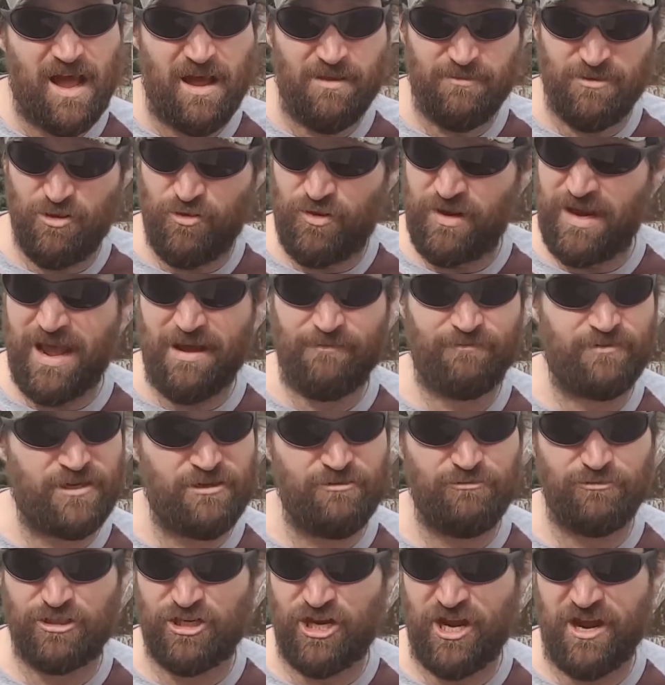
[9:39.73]
You could have
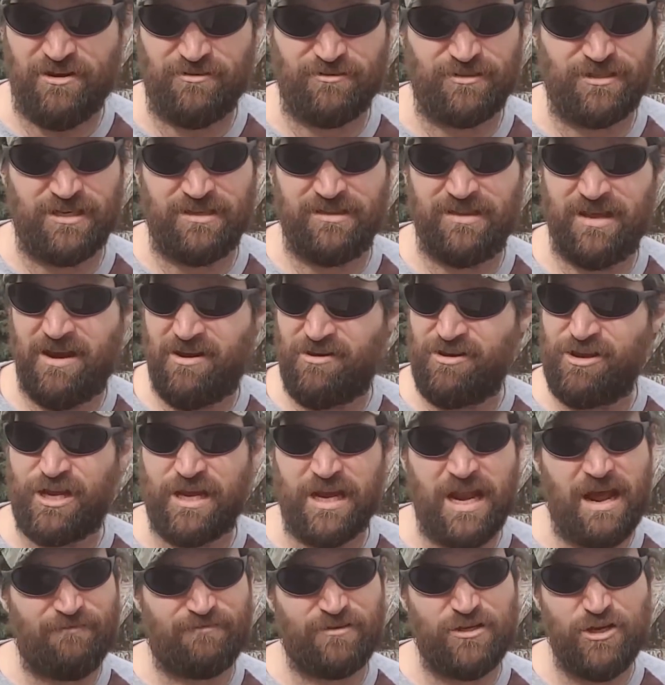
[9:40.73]
2 chairs in there. You
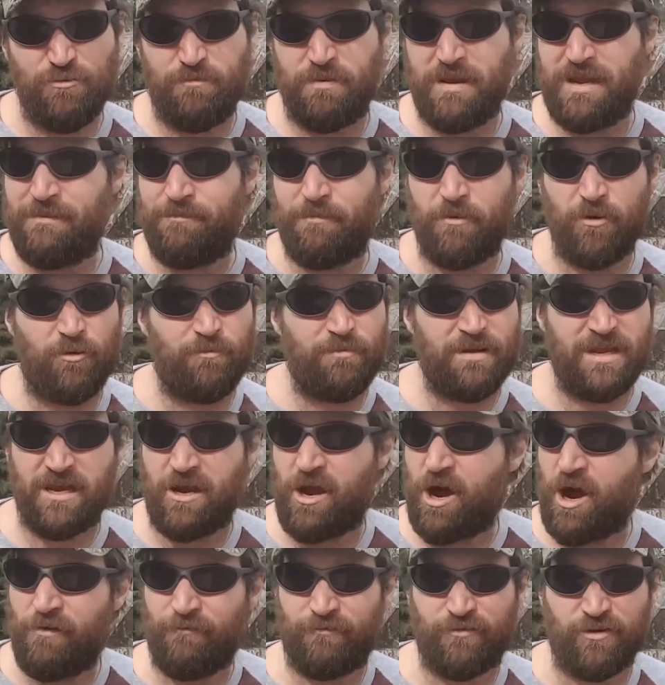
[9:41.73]
could have 2 people, be
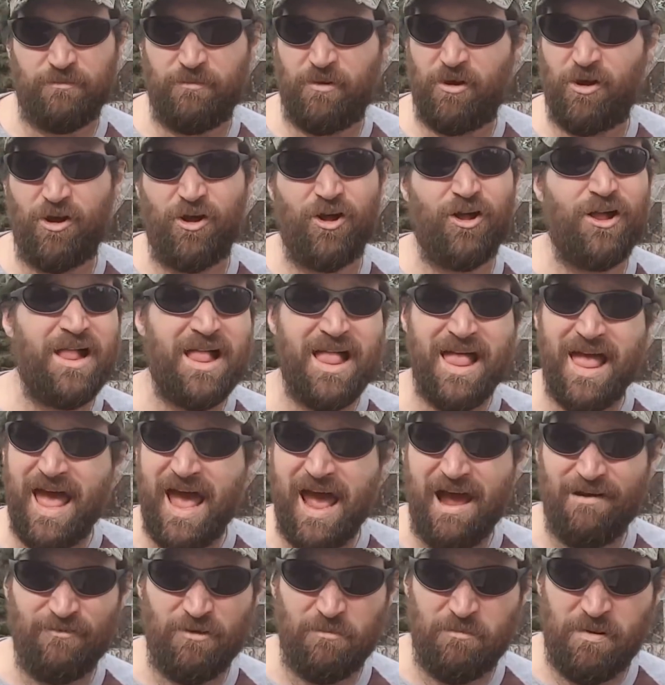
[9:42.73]
comfortable,
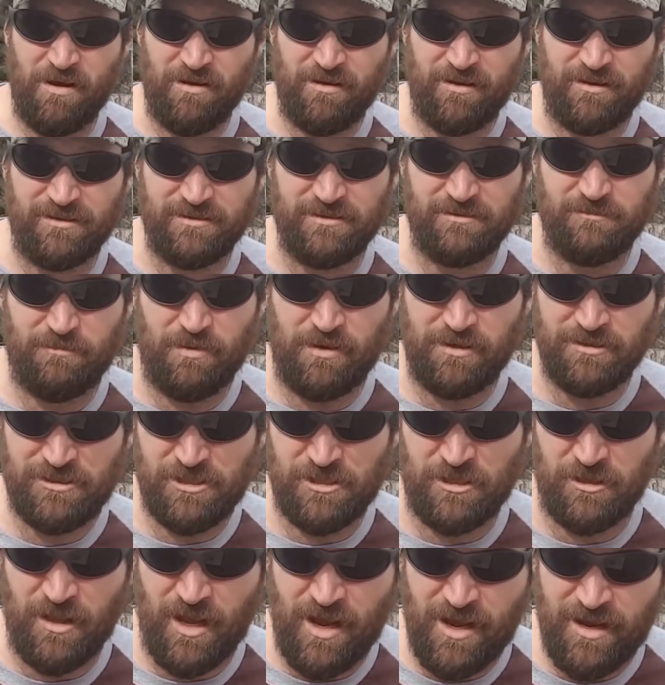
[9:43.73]
have a
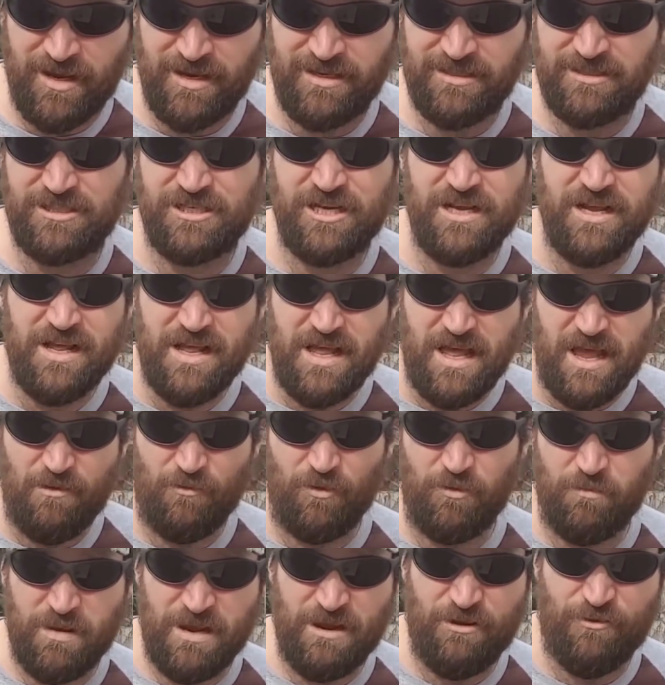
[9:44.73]
bunch of luggage. It
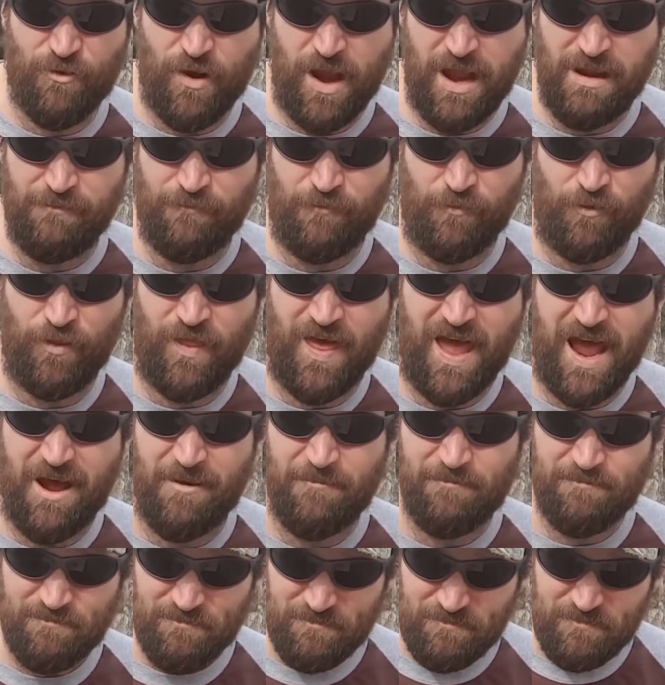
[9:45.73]
would be great for that.